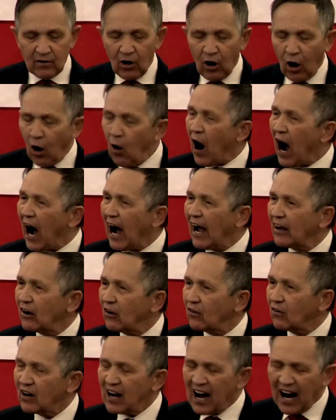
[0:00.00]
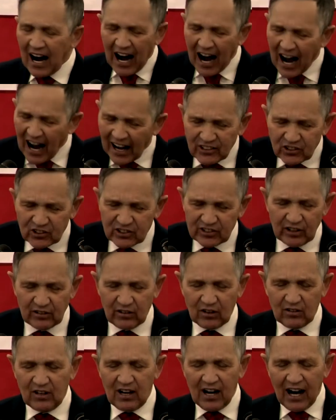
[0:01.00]
Ohio, high
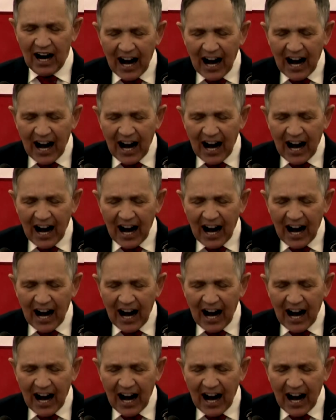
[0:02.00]
skill,